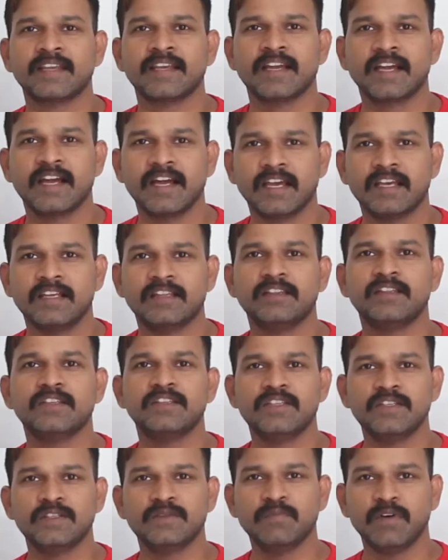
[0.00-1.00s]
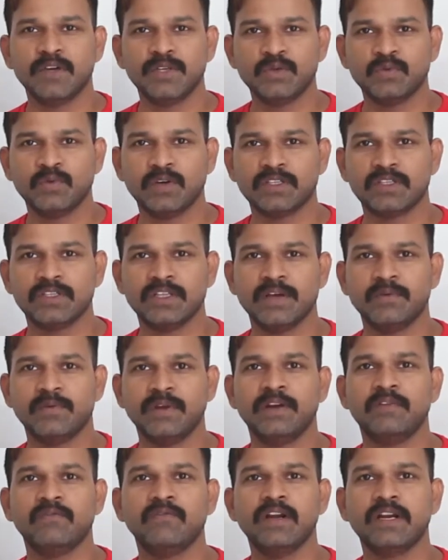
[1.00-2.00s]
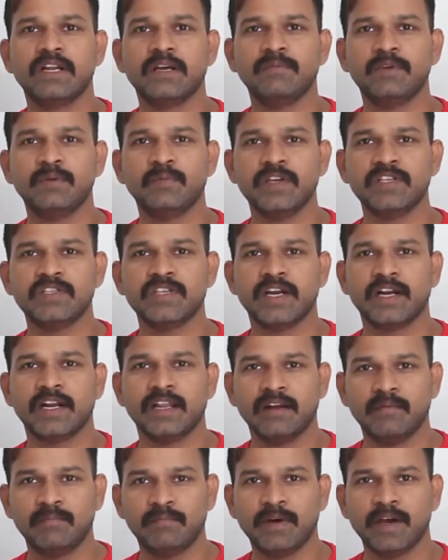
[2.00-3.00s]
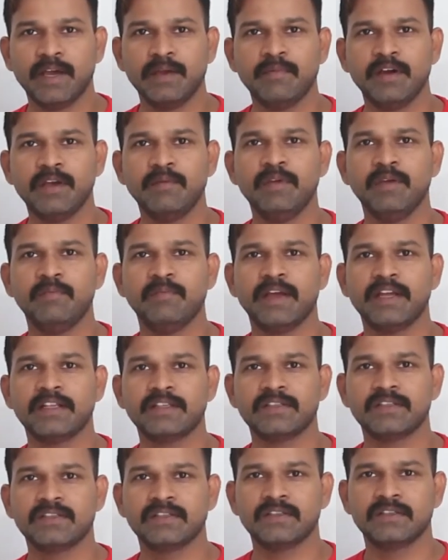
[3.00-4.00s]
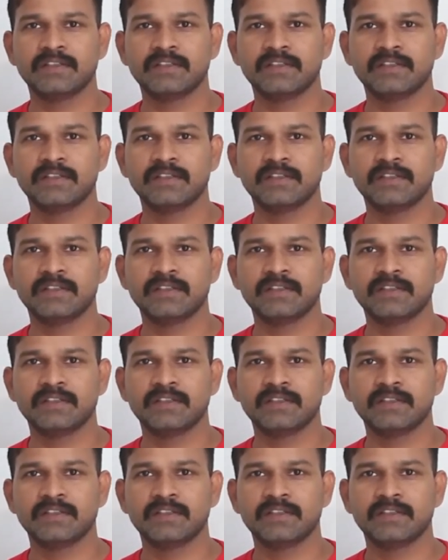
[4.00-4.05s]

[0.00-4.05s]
Hi, this is Baiju Vasudevan. Welcome to my channel, Pi by Me Maths.